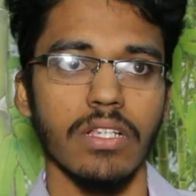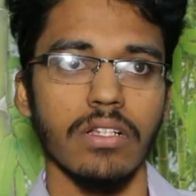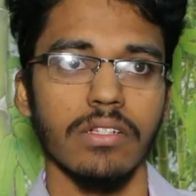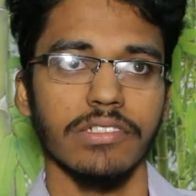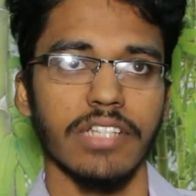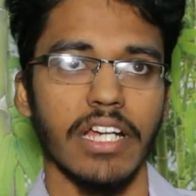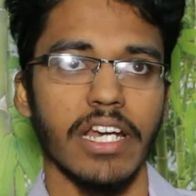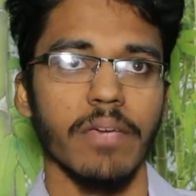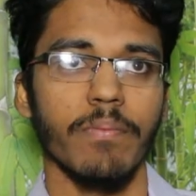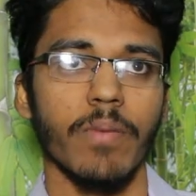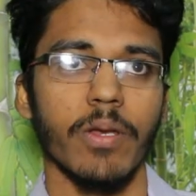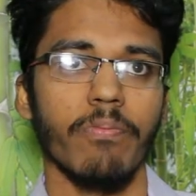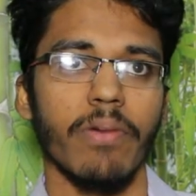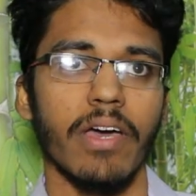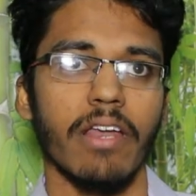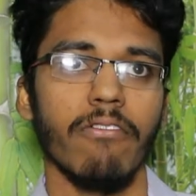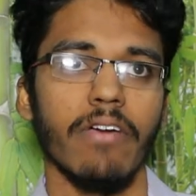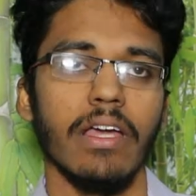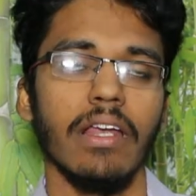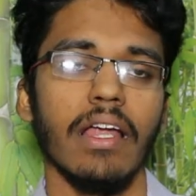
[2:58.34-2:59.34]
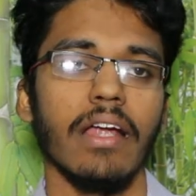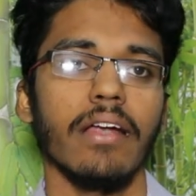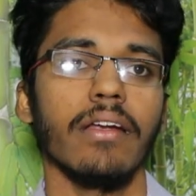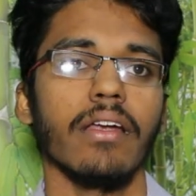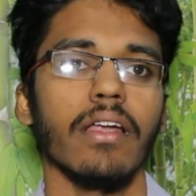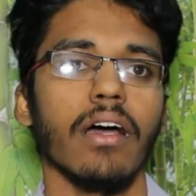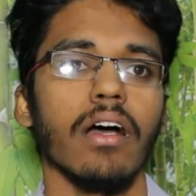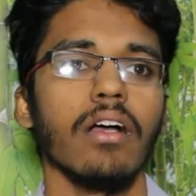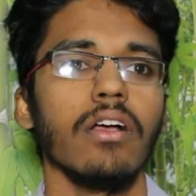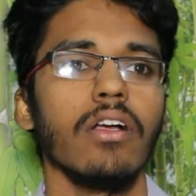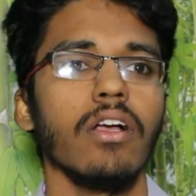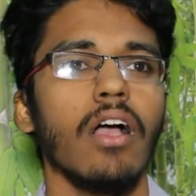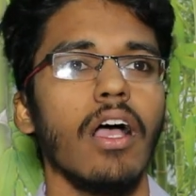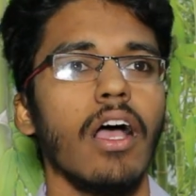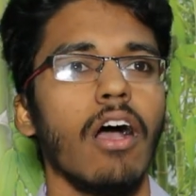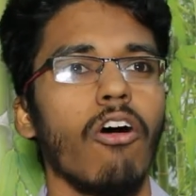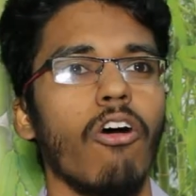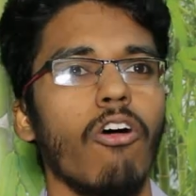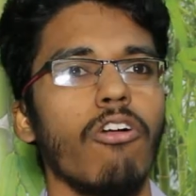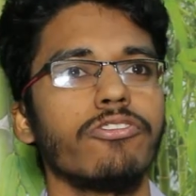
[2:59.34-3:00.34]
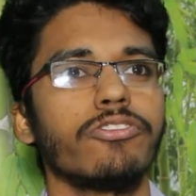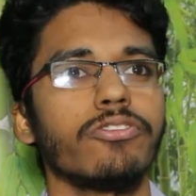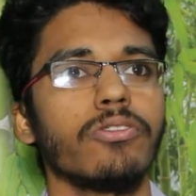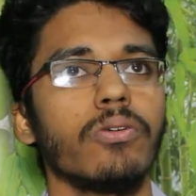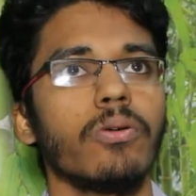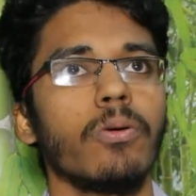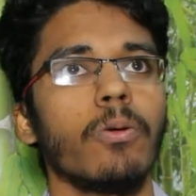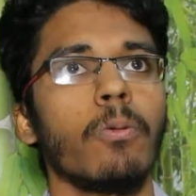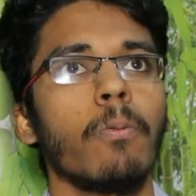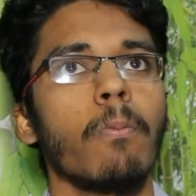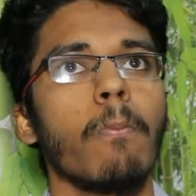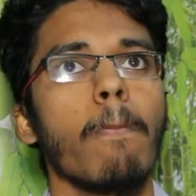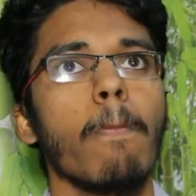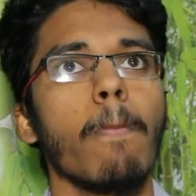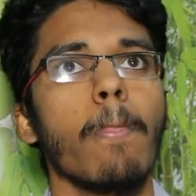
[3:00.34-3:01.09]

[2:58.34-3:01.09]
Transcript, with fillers: study prepare well and also